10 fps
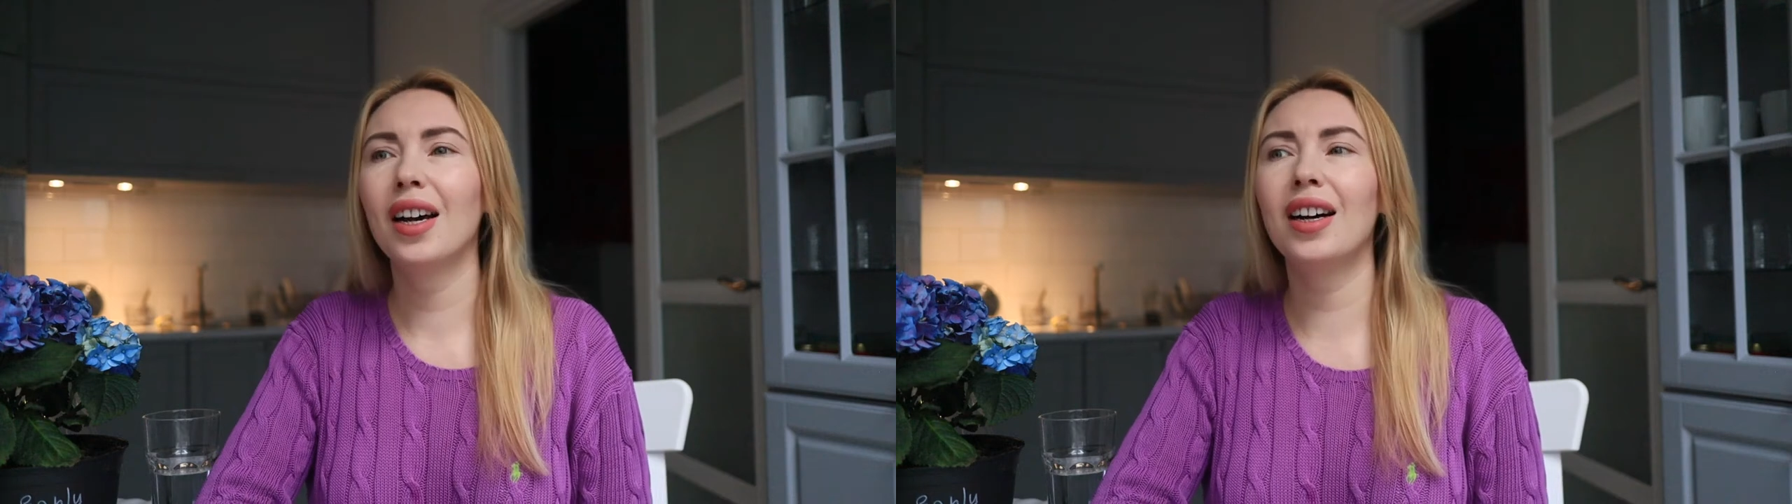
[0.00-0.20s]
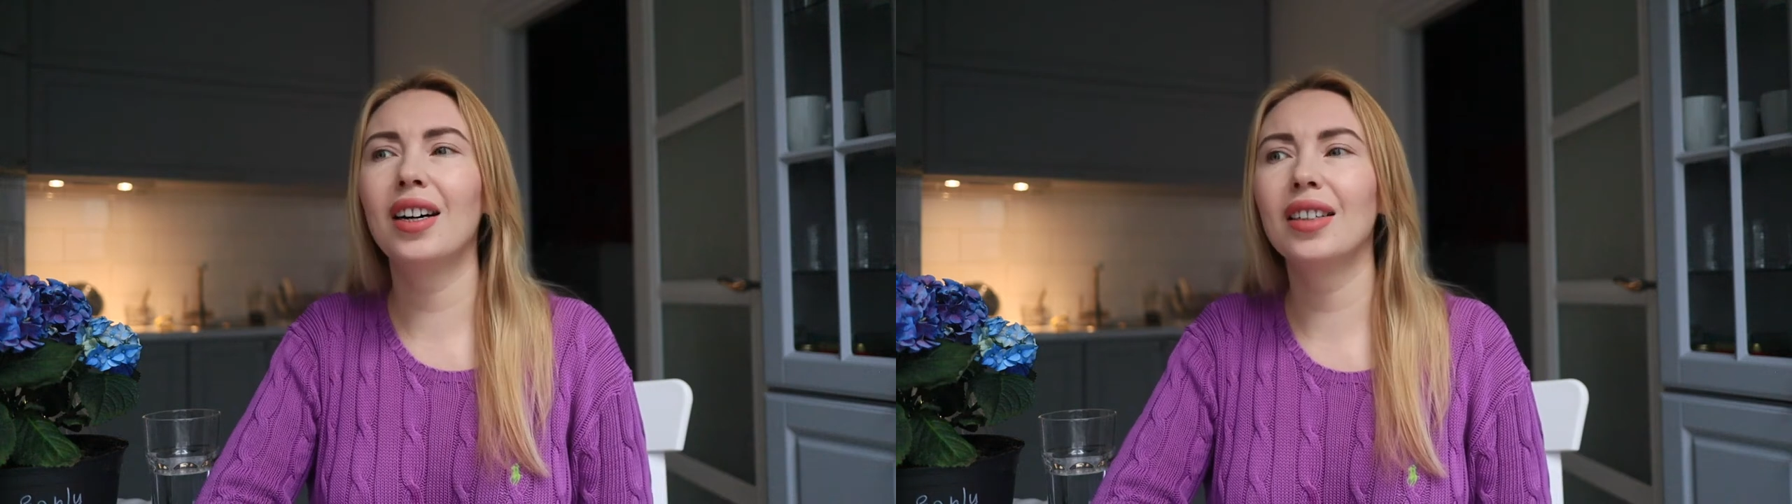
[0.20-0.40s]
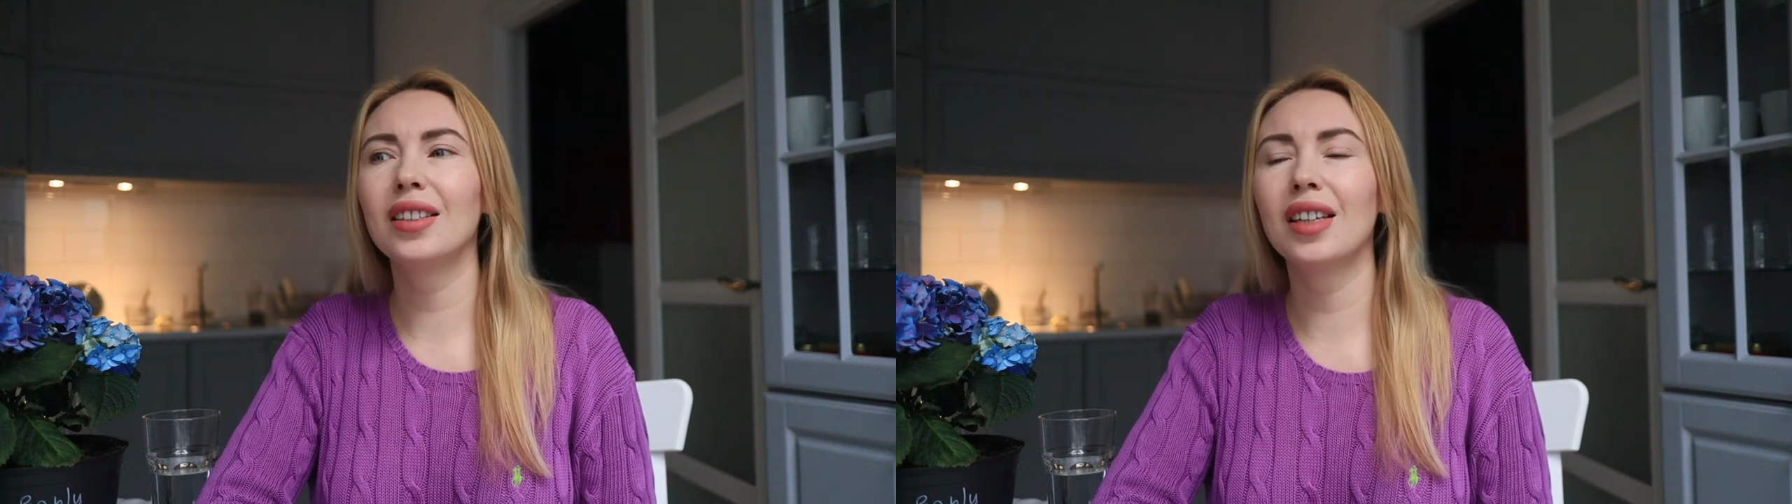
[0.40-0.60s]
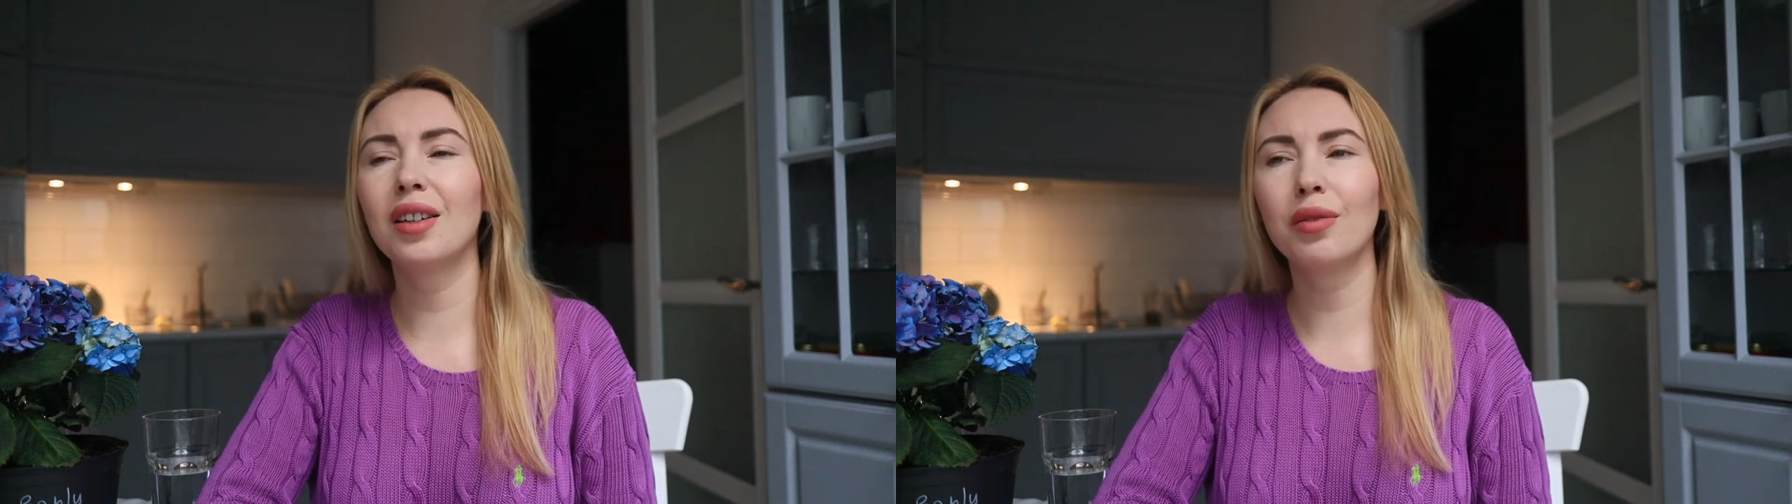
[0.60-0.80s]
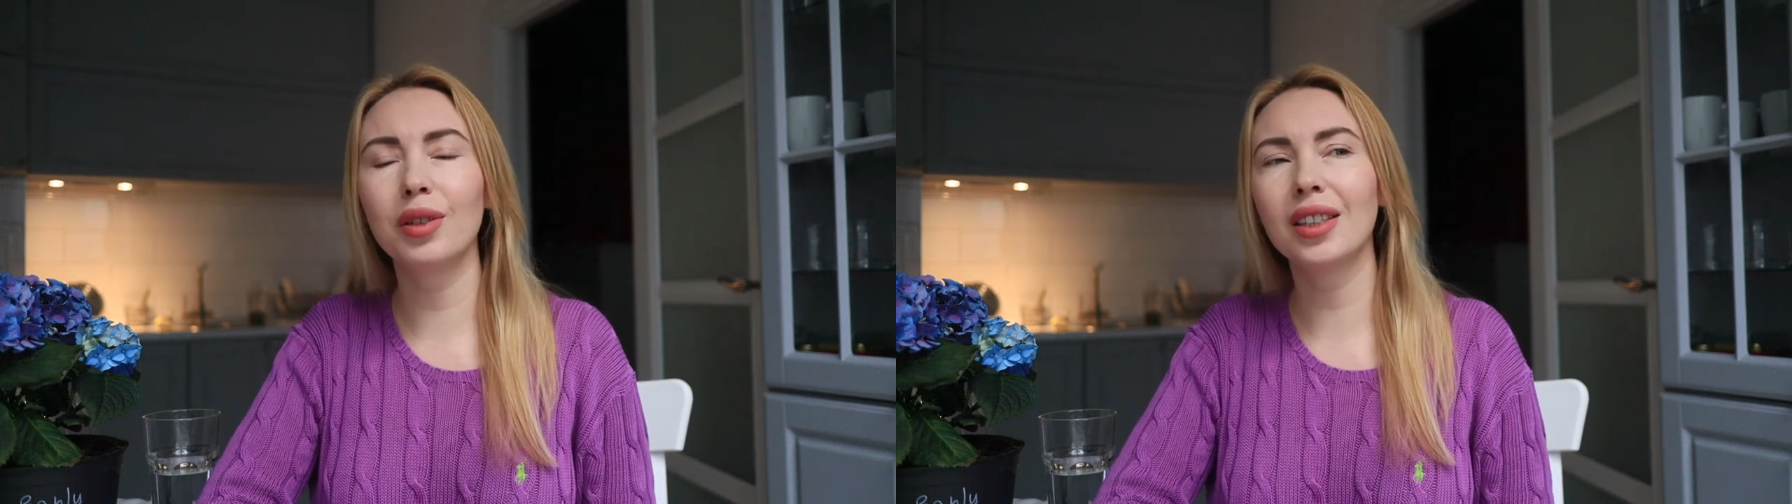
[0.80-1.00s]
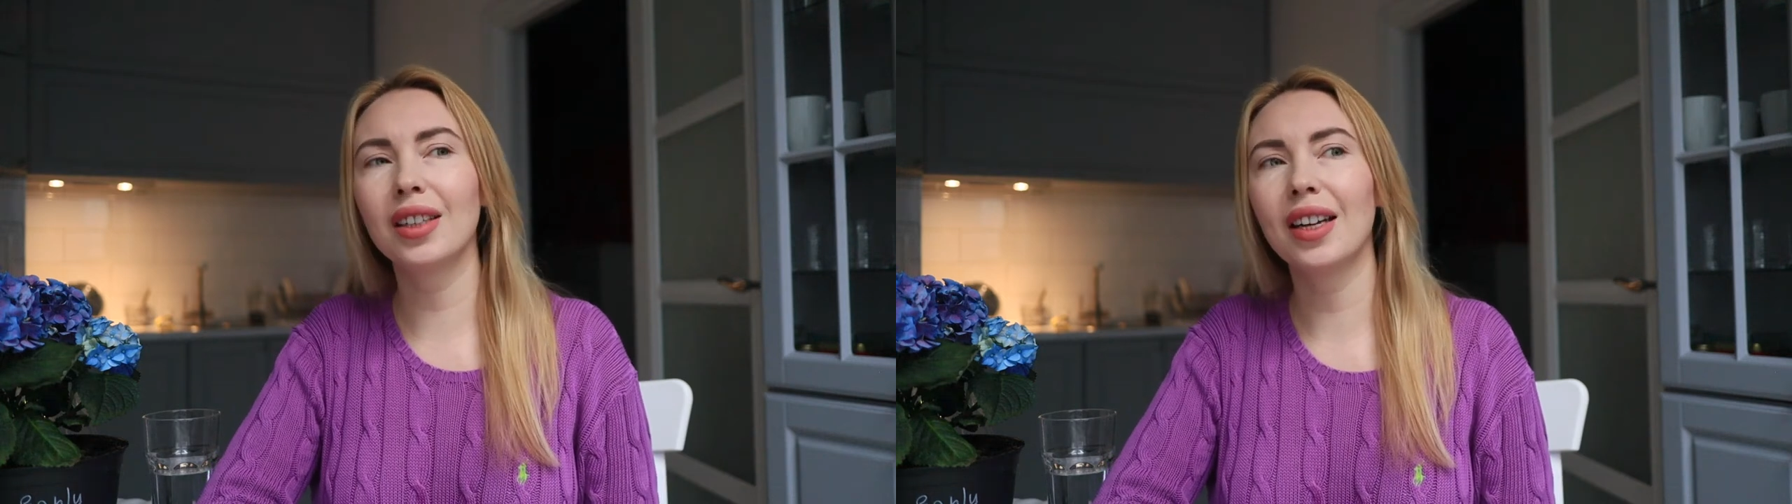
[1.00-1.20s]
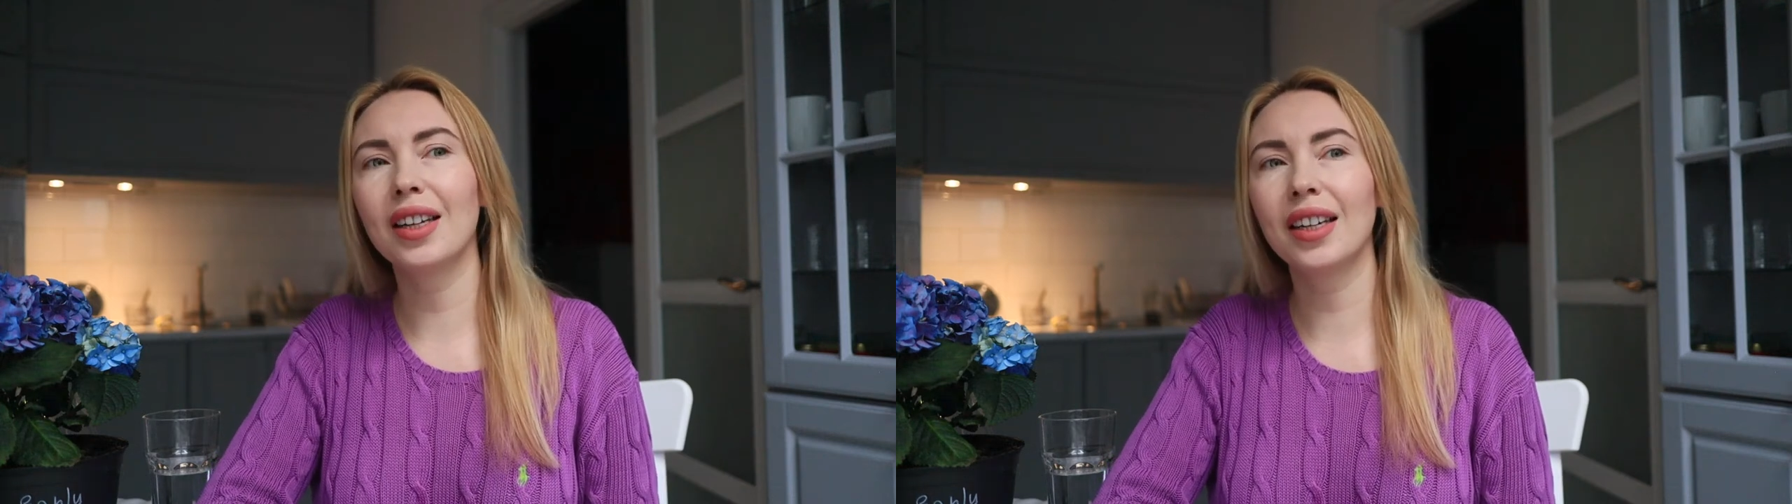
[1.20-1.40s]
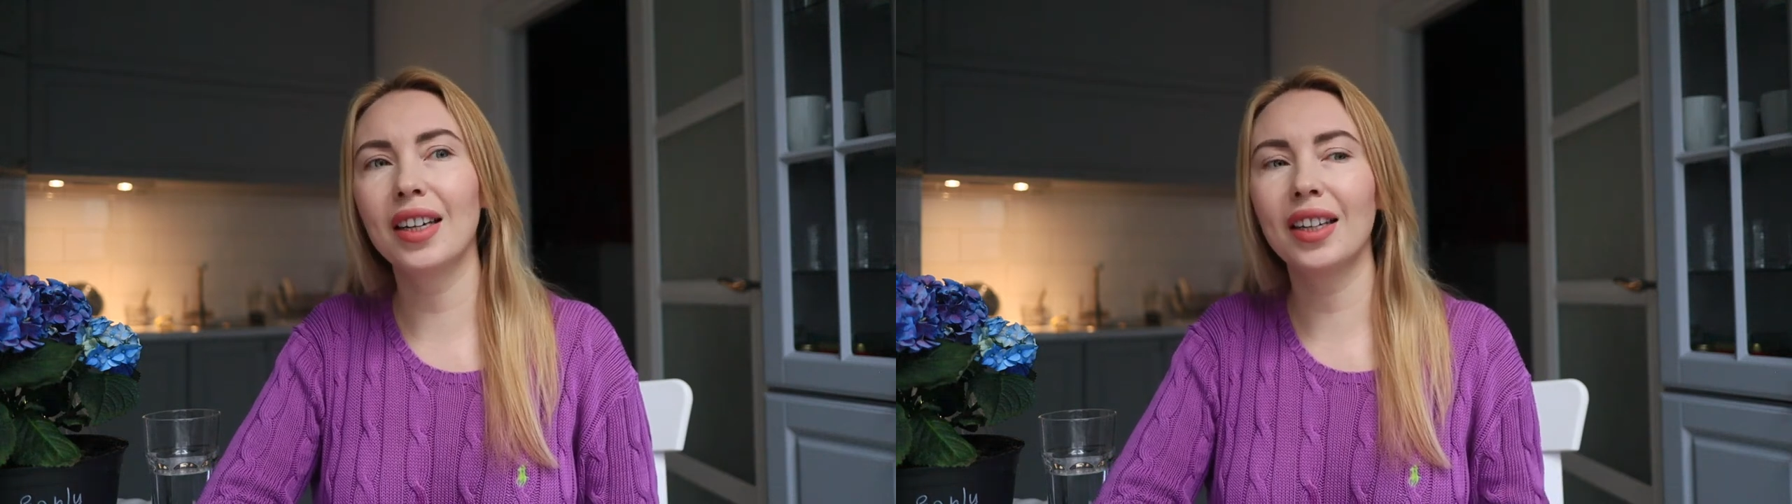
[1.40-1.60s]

Uh, there was like